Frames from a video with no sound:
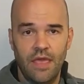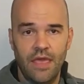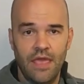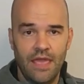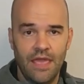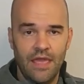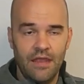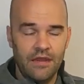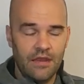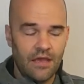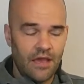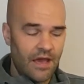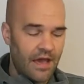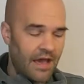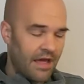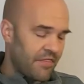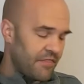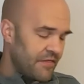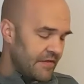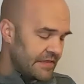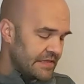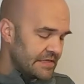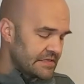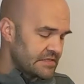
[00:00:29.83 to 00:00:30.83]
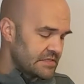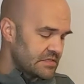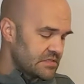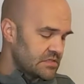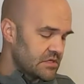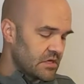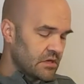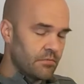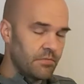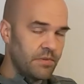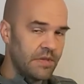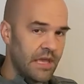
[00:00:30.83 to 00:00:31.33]
And I think this is
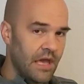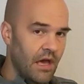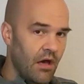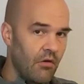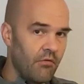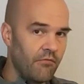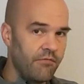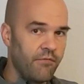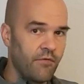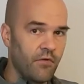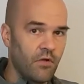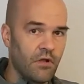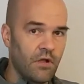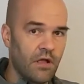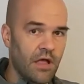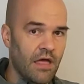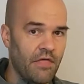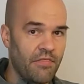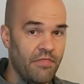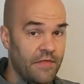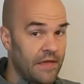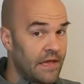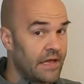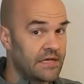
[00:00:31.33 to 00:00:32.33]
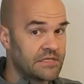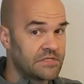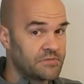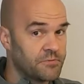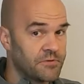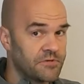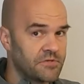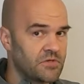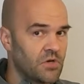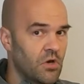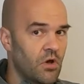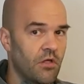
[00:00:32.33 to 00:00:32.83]
going to be helpful. I think I
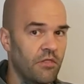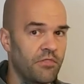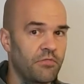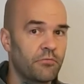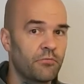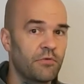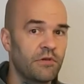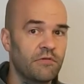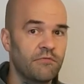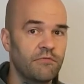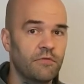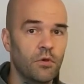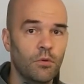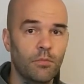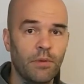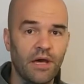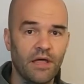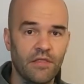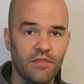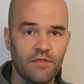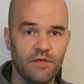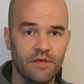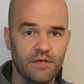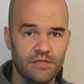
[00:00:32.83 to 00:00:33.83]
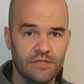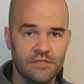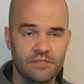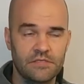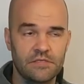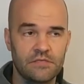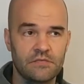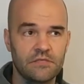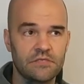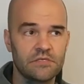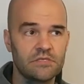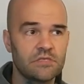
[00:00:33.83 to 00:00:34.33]
spoke to all three of you about this.
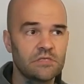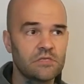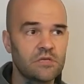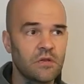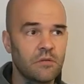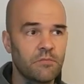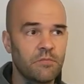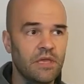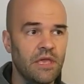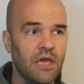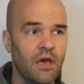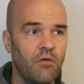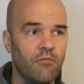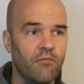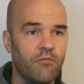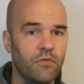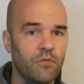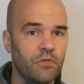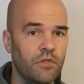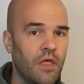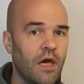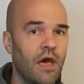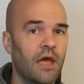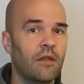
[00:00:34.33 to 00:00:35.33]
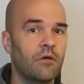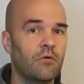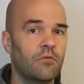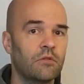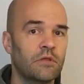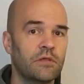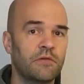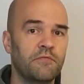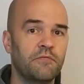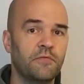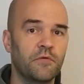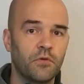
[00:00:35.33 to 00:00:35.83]
This is going to be helpful not
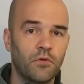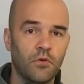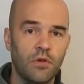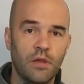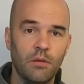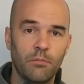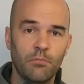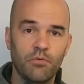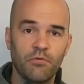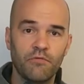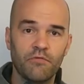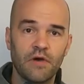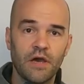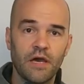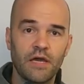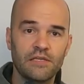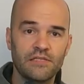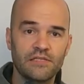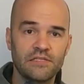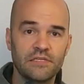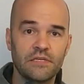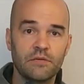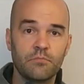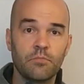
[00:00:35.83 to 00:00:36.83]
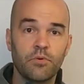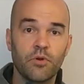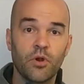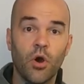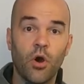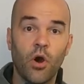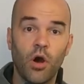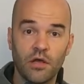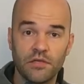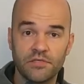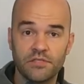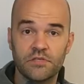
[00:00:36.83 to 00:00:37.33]
only for your improvising, but
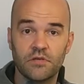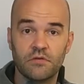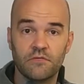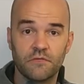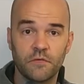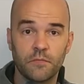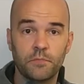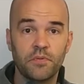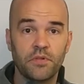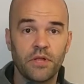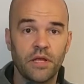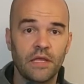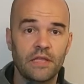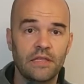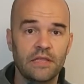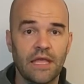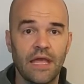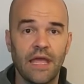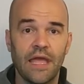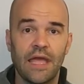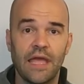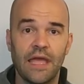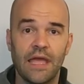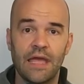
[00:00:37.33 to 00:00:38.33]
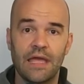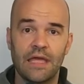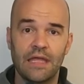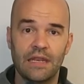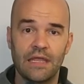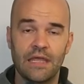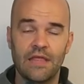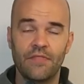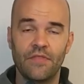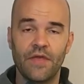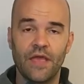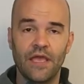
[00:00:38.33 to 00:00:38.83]
also for playing the head
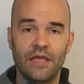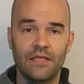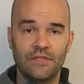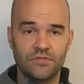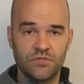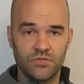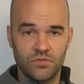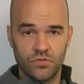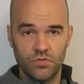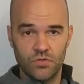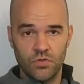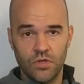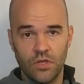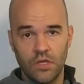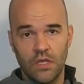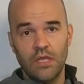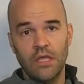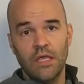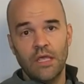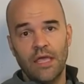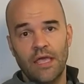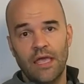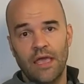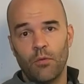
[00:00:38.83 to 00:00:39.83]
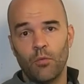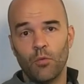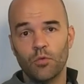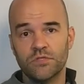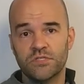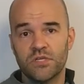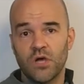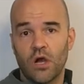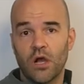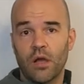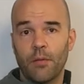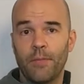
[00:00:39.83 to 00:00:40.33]
and the etude. And we'll
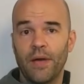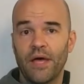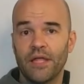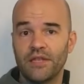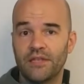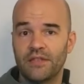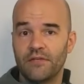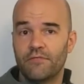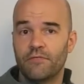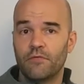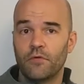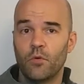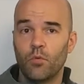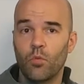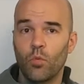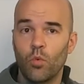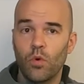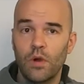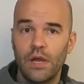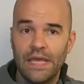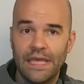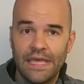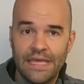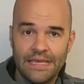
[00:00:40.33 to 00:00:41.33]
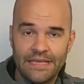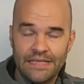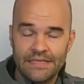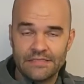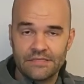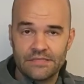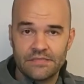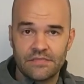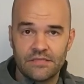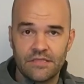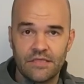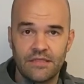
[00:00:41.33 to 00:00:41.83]
talk about different
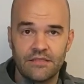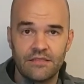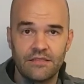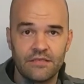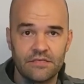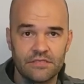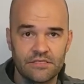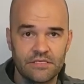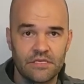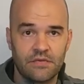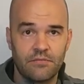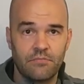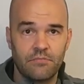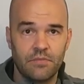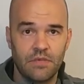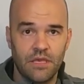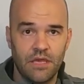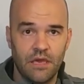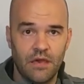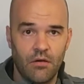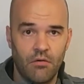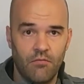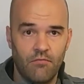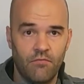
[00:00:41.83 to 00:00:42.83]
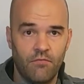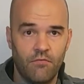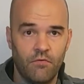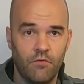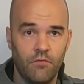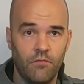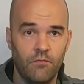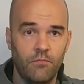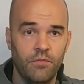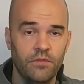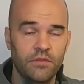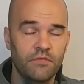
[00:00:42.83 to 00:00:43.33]
ways that this can be
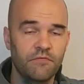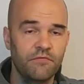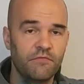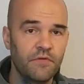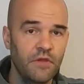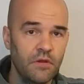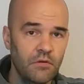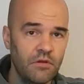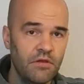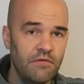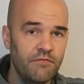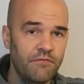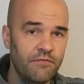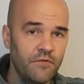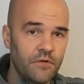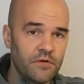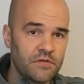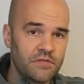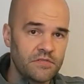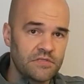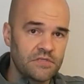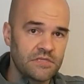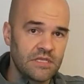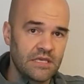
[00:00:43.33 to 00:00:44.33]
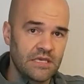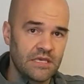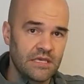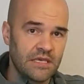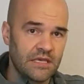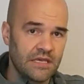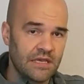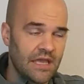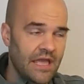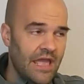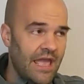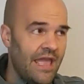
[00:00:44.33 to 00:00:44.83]
helpful. But the very first
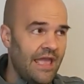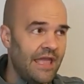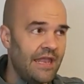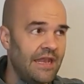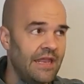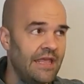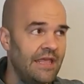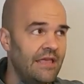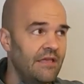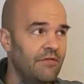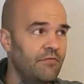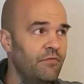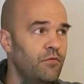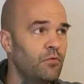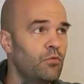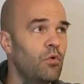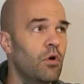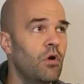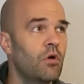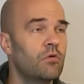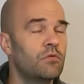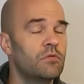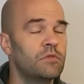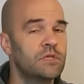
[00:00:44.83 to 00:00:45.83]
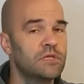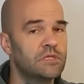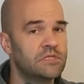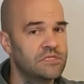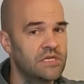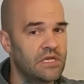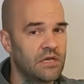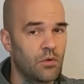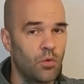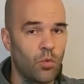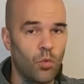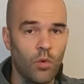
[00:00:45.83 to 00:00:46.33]
thing, and if you only
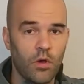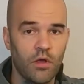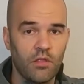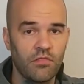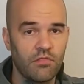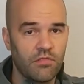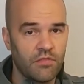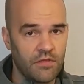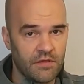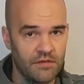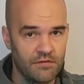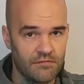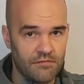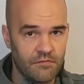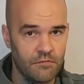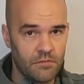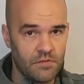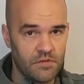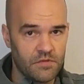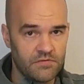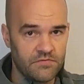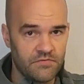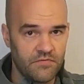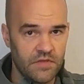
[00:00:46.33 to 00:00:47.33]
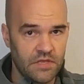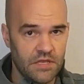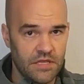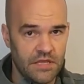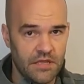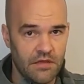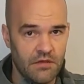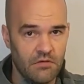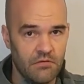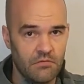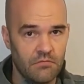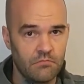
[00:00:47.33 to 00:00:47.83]
take one thing from this
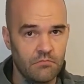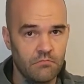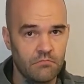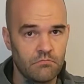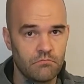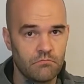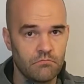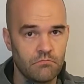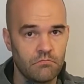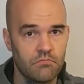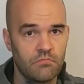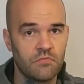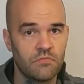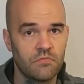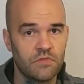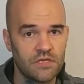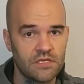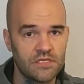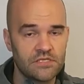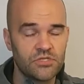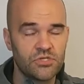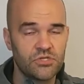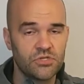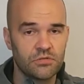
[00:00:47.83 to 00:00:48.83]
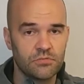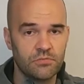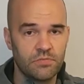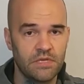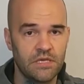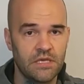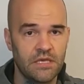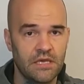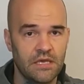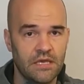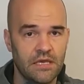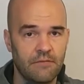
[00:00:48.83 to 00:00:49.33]
video, this should
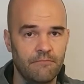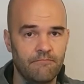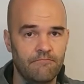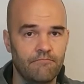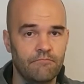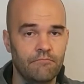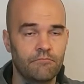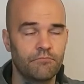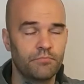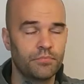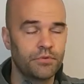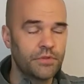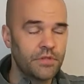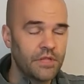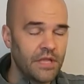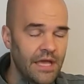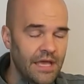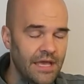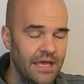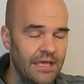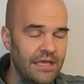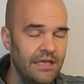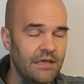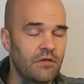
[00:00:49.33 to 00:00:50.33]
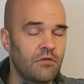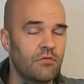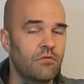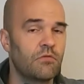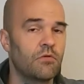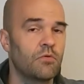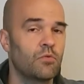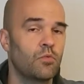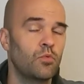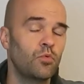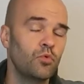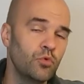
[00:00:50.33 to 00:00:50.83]
be it. Play
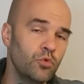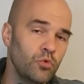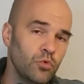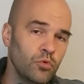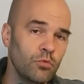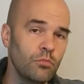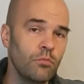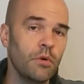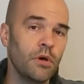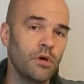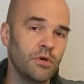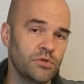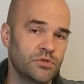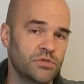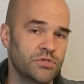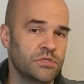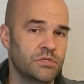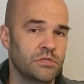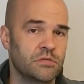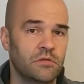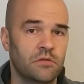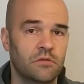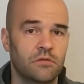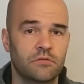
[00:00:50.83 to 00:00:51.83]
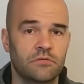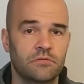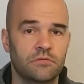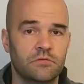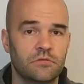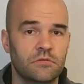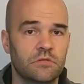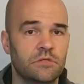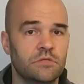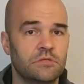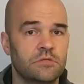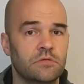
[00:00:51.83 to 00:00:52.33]
the root motion
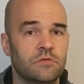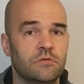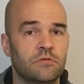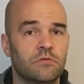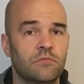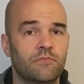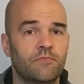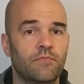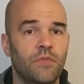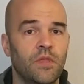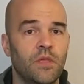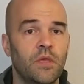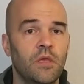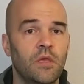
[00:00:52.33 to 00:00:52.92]
to the tune.